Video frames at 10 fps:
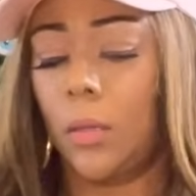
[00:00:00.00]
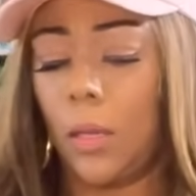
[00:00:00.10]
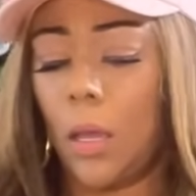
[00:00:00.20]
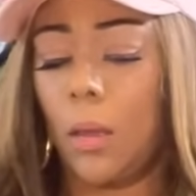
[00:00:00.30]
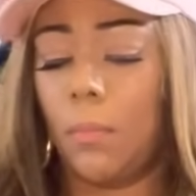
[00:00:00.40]

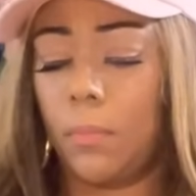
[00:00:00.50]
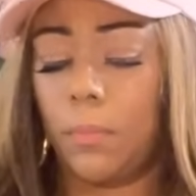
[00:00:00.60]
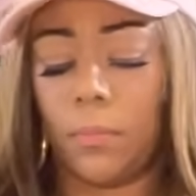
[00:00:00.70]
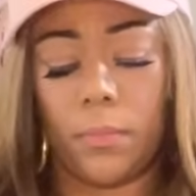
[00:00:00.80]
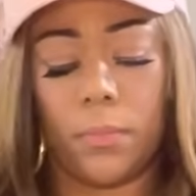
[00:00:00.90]
Yep.
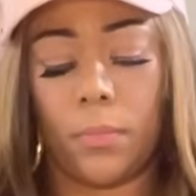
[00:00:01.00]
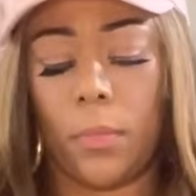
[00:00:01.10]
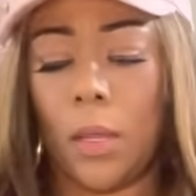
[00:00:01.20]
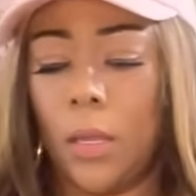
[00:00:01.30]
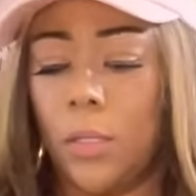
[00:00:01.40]

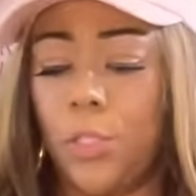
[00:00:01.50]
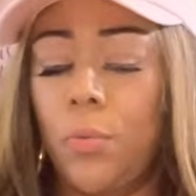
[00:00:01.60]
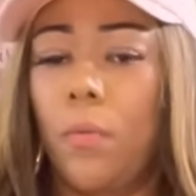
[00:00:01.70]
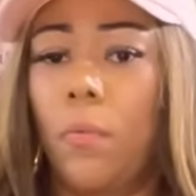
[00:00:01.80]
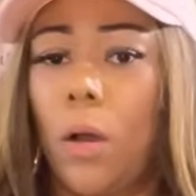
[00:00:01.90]

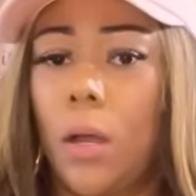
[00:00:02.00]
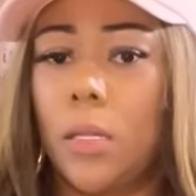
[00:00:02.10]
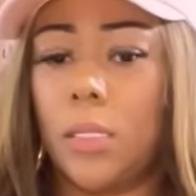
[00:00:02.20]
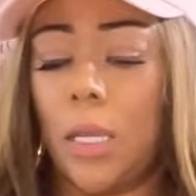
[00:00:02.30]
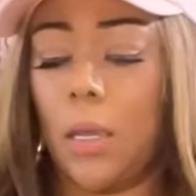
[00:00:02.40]
Two of
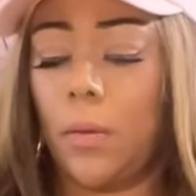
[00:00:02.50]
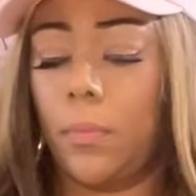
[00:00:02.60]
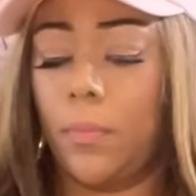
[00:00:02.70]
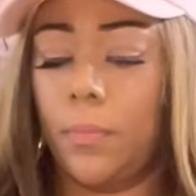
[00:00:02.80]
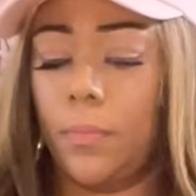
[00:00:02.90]
Wands here.
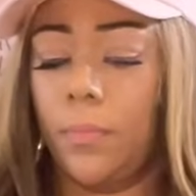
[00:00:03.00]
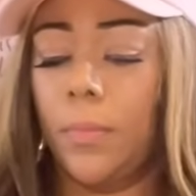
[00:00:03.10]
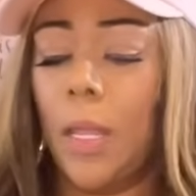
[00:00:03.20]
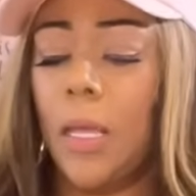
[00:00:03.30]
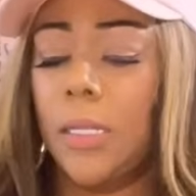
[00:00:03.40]

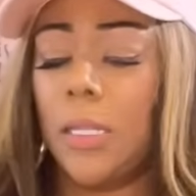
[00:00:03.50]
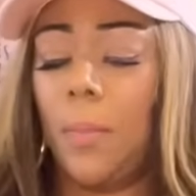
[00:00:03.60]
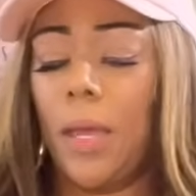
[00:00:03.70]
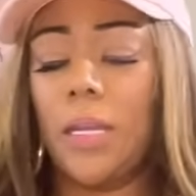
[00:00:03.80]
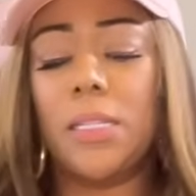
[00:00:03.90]

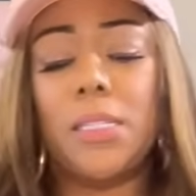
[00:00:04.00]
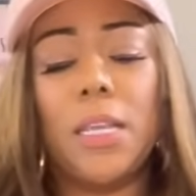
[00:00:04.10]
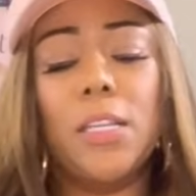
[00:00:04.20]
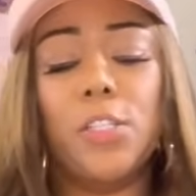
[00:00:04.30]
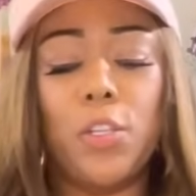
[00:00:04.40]
Somebody
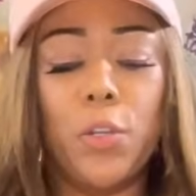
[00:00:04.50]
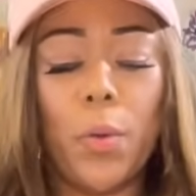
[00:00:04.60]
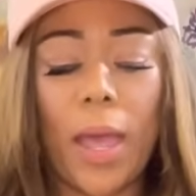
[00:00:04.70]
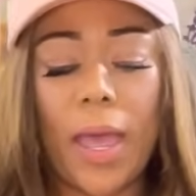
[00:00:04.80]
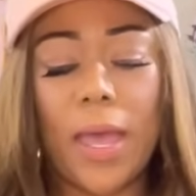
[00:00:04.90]
sees
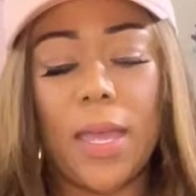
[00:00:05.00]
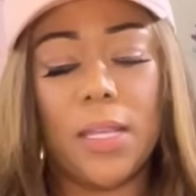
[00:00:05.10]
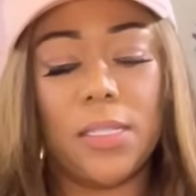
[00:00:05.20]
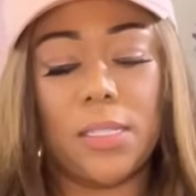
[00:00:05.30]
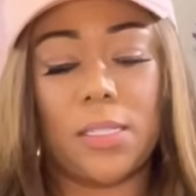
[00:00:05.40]
you
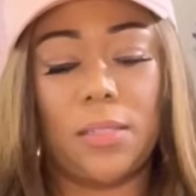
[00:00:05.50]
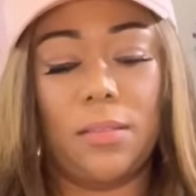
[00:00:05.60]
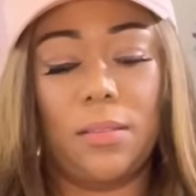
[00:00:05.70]
as...